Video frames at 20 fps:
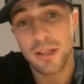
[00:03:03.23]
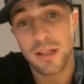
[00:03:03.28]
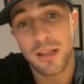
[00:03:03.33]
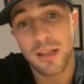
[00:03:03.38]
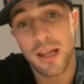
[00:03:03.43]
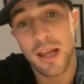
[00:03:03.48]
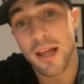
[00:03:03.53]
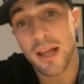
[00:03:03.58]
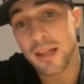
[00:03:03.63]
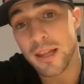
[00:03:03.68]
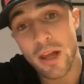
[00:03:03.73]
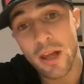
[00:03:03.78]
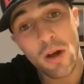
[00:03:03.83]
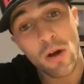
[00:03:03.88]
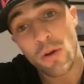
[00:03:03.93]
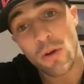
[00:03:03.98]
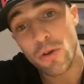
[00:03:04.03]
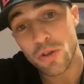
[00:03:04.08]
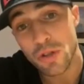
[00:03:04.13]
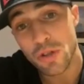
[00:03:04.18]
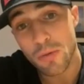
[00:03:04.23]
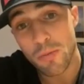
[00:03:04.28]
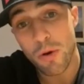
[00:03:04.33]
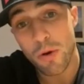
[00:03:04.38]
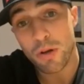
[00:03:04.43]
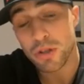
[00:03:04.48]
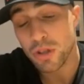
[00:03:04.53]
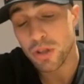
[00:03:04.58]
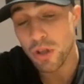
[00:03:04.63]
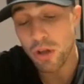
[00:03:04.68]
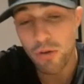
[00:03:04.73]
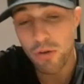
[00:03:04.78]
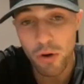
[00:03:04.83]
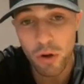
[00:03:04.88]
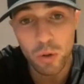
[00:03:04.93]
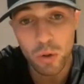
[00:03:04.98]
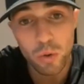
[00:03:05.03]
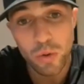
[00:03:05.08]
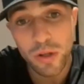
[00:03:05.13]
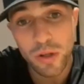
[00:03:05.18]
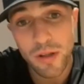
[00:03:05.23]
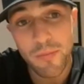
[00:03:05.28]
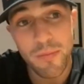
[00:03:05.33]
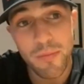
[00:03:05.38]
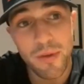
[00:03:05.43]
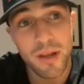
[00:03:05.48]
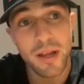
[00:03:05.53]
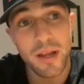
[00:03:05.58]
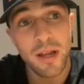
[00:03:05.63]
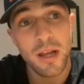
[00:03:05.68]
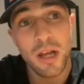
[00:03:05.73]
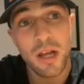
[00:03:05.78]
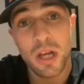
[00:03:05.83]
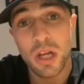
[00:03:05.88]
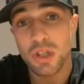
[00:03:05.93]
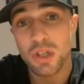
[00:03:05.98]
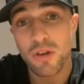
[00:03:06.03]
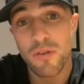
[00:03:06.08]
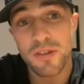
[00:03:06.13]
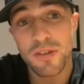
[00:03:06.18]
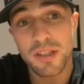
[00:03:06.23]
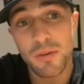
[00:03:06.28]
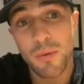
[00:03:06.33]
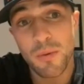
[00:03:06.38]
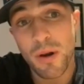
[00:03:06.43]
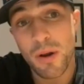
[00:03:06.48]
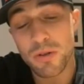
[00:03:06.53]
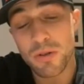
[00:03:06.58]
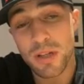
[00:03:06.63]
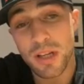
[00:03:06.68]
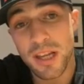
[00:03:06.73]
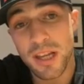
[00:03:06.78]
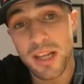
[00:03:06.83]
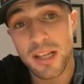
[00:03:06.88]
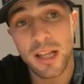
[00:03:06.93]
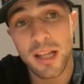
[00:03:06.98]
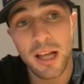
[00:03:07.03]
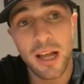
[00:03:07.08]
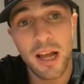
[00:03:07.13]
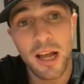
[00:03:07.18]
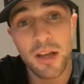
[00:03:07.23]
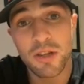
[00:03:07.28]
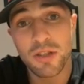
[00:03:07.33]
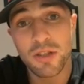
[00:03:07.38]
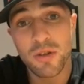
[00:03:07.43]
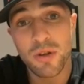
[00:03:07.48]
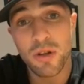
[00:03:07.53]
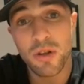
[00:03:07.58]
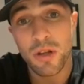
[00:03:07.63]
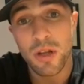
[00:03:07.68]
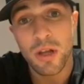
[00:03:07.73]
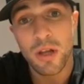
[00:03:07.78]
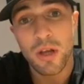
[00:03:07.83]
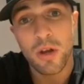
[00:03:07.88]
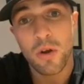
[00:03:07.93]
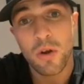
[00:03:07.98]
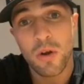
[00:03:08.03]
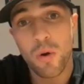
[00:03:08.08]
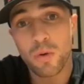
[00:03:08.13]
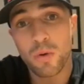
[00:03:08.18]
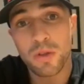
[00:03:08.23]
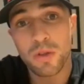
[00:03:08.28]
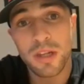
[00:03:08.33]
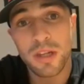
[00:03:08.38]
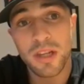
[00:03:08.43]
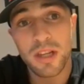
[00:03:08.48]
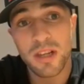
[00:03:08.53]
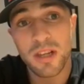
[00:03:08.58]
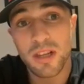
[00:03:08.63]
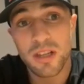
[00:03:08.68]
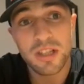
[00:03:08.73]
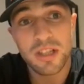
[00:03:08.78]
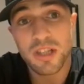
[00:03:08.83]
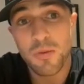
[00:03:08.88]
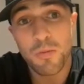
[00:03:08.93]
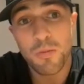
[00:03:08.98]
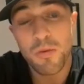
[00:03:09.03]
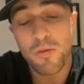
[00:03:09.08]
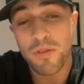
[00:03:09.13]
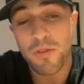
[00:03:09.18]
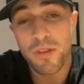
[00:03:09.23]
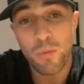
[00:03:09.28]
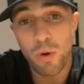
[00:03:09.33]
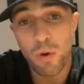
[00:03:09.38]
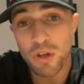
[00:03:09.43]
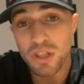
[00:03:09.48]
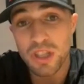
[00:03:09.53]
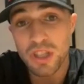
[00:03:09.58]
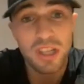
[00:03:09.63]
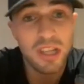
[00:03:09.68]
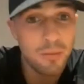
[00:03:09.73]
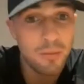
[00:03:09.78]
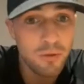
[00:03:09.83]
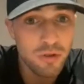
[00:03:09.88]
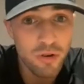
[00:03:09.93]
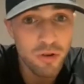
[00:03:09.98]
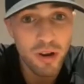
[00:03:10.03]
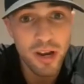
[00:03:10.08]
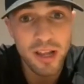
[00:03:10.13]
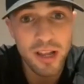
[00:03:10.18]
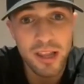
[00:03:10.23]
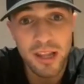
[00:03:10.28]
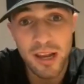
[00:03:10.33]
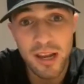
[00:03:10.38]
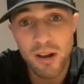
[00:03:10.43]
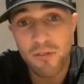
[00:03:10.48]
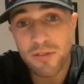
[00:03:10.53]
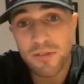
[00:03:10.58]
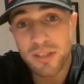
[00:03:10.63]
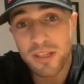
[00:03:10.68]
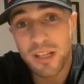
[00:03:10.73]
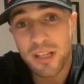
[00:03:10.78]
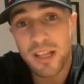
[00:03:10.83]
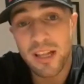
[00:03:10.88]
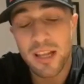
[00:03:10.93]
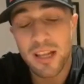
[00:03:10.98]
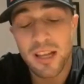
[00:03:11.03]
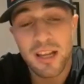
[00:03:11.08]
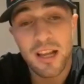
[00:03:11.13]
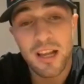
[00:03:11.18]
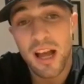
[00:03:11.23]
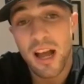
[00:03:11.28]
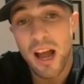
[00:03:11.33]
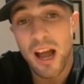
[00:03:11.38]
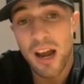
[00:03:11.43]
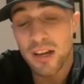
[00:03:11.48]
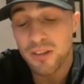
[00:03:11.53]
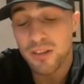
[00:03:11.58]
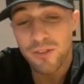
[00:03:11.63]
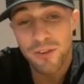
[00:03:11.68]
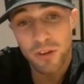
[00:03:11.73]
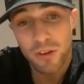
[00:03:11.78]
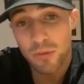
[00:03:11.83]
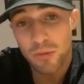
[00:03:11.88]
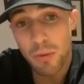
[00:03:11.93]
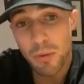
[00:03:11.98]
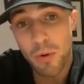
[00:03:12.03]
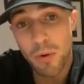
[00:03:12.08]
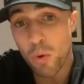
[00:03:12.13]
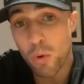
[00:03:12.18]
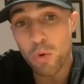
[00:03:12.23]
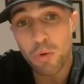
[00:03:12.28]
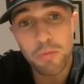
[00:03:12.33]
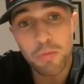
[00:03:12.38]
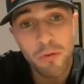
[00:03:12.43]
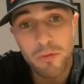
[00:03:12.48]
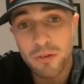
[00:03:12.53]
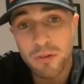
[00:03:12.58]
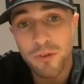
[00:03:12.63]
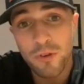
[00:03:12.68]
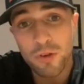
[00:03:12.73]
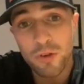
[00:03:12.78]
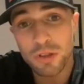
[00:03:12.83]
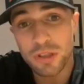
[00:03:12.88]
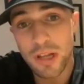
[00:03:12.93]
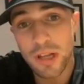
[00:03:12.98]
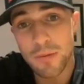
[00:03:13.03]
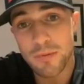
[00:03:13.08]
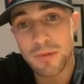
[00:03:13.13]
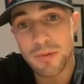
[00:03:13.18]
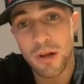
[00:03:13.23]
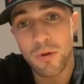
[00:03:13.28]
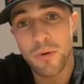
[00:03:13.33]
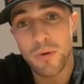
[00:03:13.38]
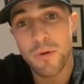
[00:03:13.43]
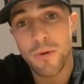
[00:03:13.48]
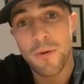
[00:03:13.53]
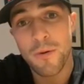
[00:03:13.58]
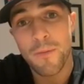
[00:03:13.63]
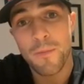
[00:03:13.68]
They all used to box. They're all older than me. So obviously when I was a kid, I used to go to the gym watching them train, and obviously I just followed my older brother's footsteps now.